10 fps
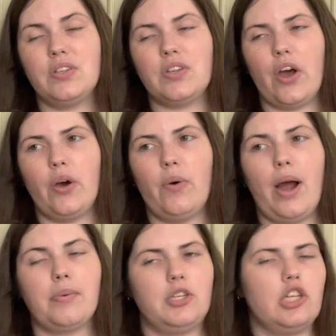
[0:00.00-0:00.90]
so
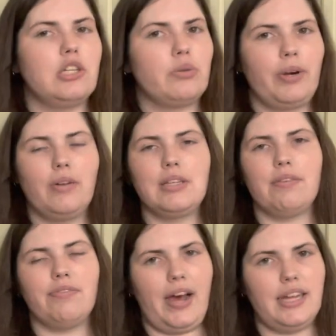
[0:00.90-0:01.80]
I was just thrilled to
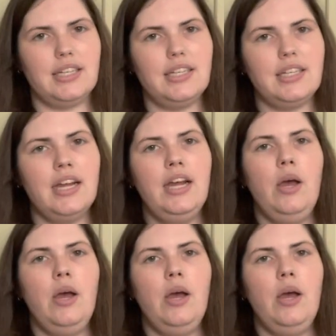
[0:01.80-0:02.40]
find it,